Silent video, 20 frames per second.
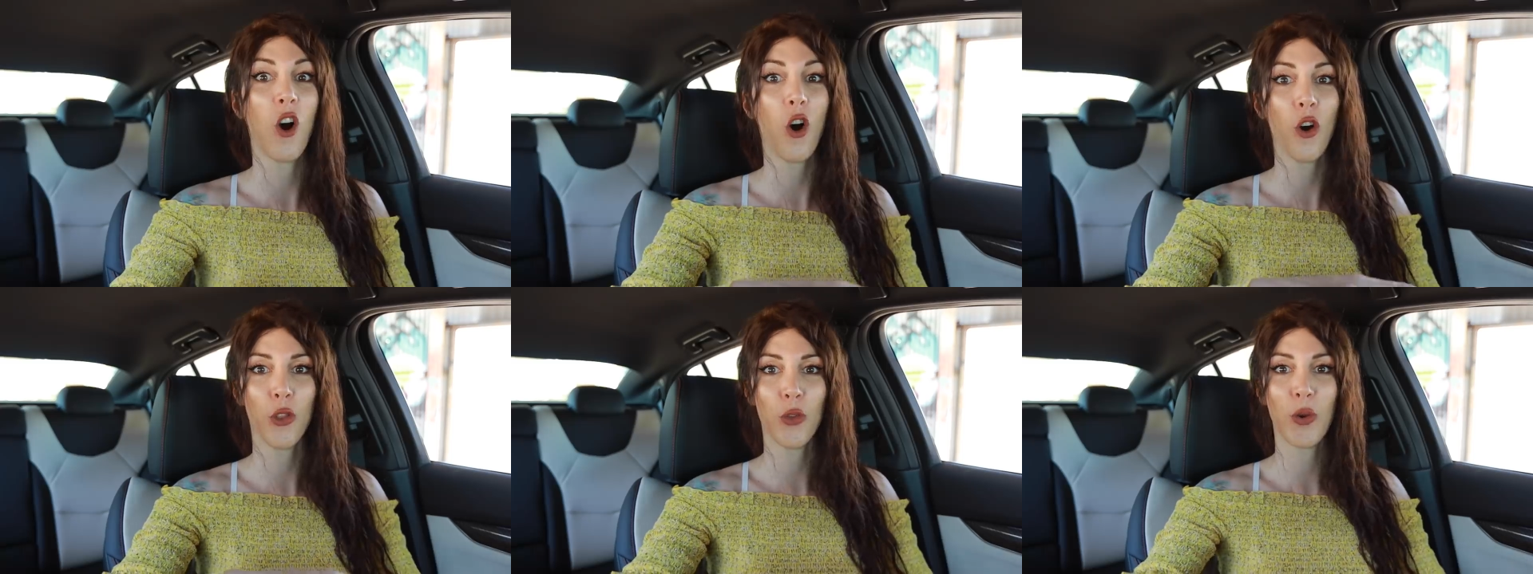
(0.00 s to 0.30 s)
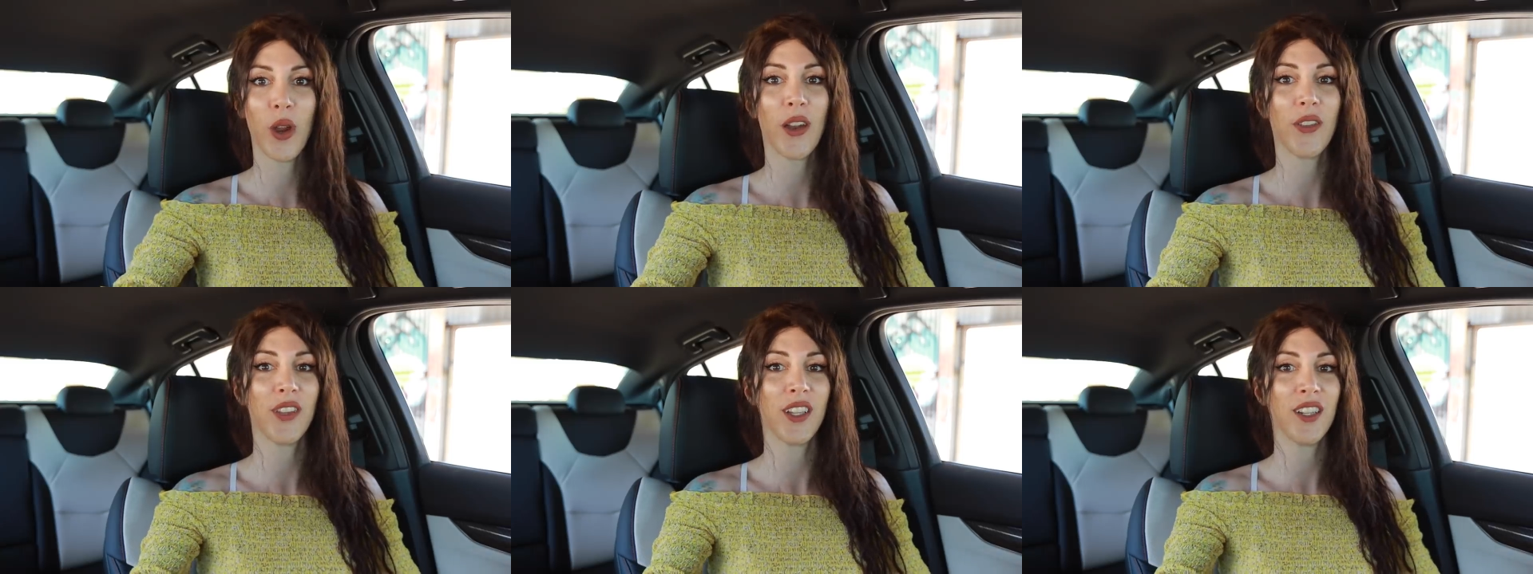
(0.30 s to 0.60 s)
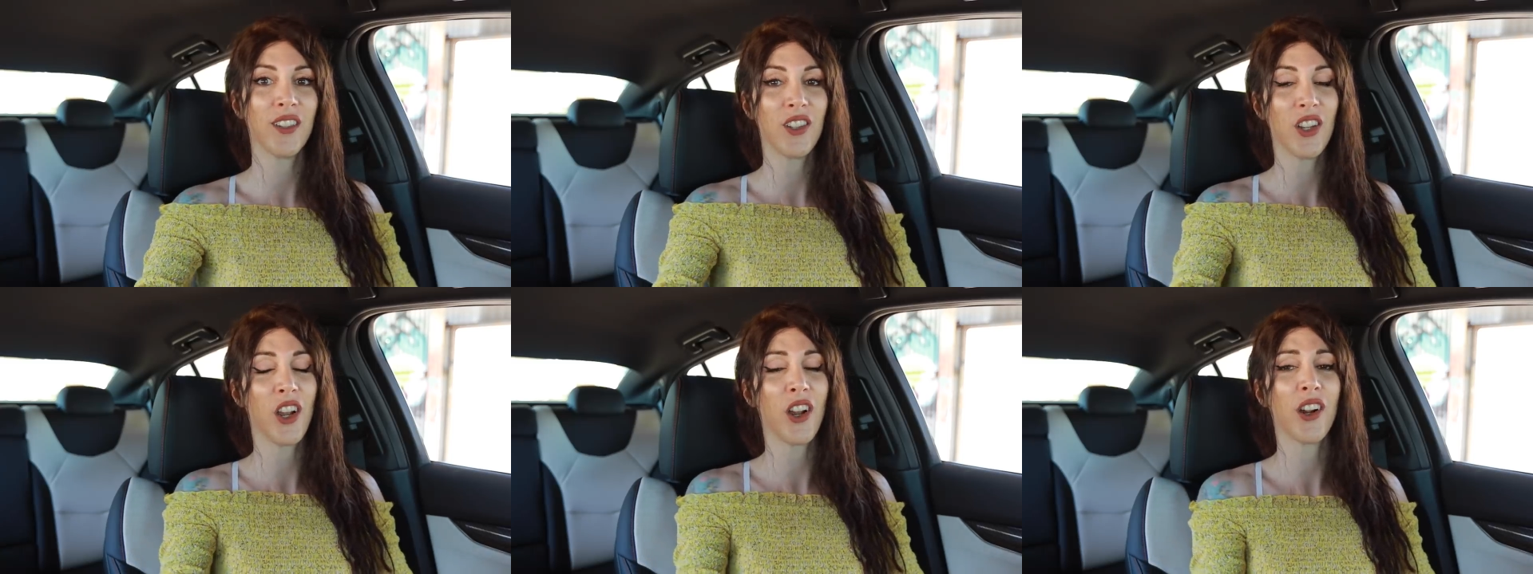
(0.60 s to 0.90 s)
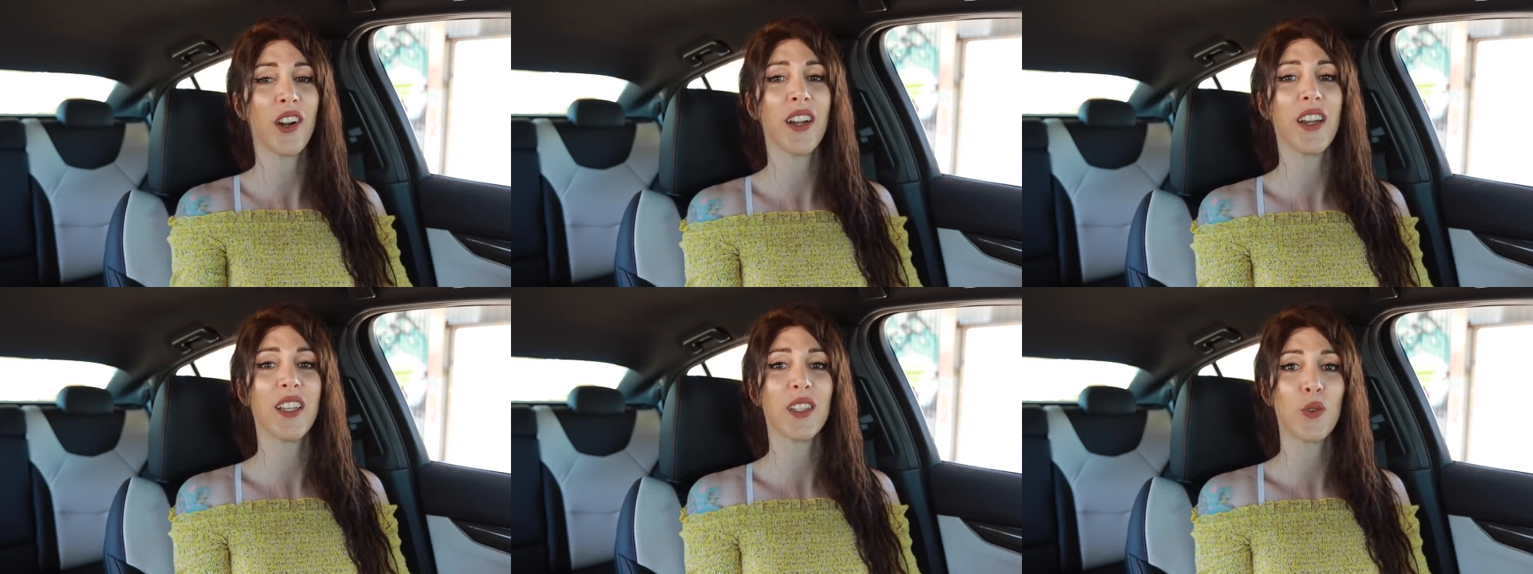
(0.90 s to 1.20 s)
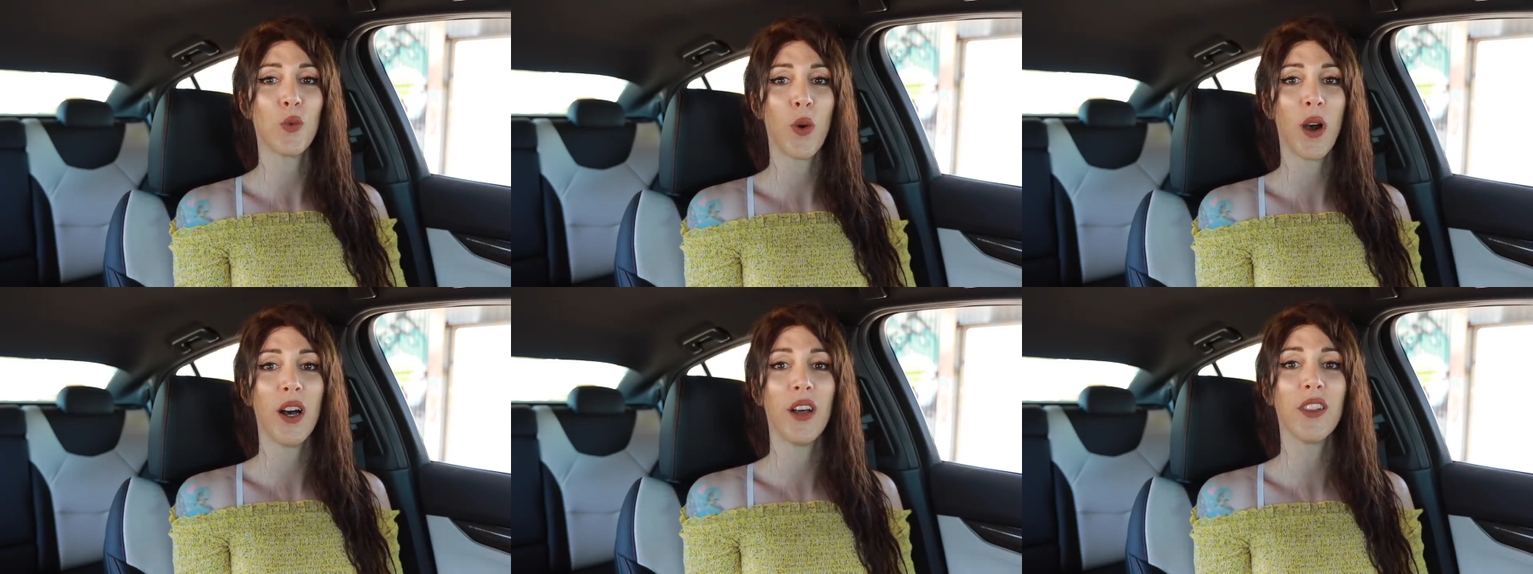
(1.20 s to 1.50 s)
all throughout the interior as
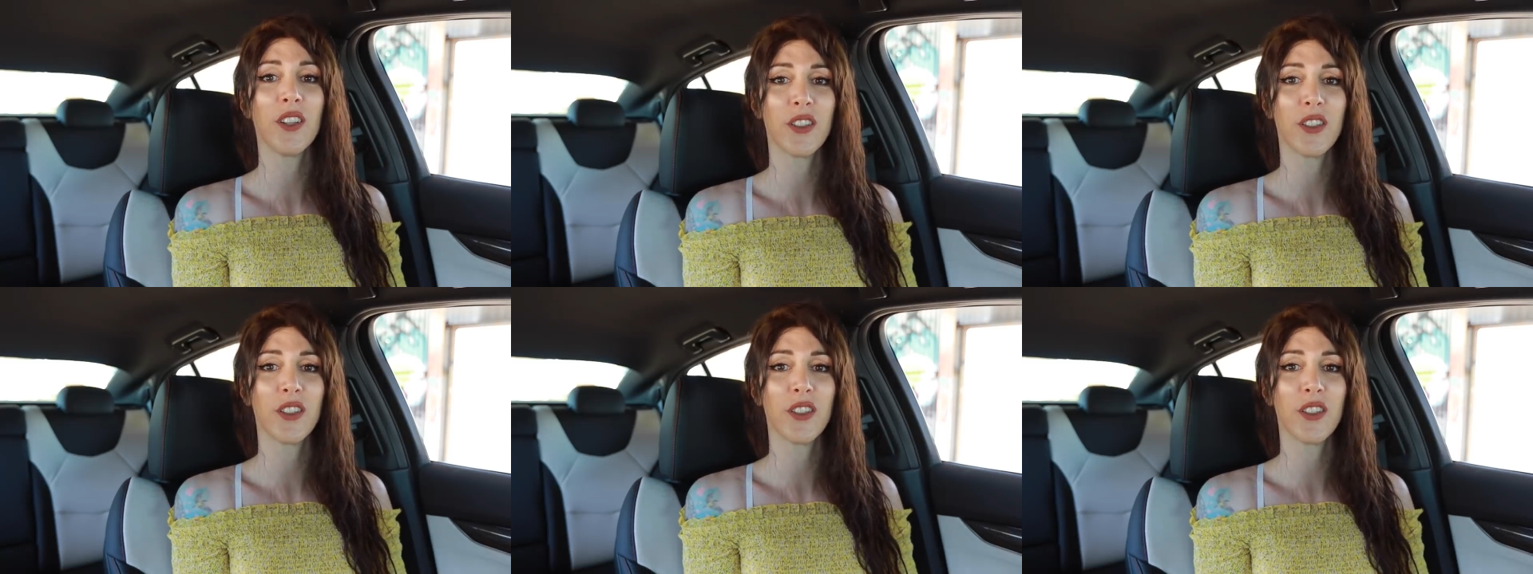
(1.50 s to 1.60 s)
well.